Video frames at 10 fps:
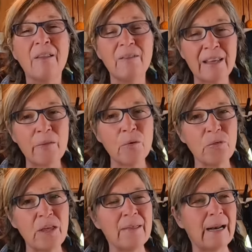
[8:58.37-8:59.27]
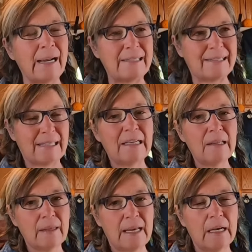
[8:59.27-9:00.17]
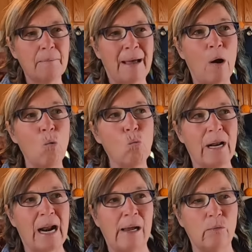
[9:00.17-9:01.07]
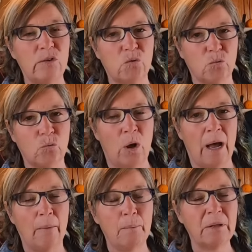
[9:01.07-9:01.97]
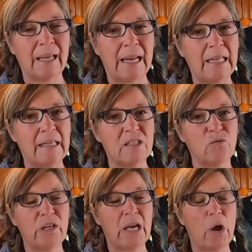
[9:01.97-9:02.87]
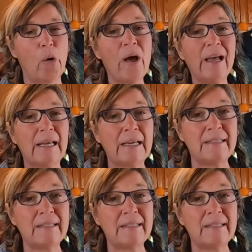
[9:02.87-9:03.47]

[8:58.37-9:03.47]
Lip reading: The other thing that I did think about when I was planning this video is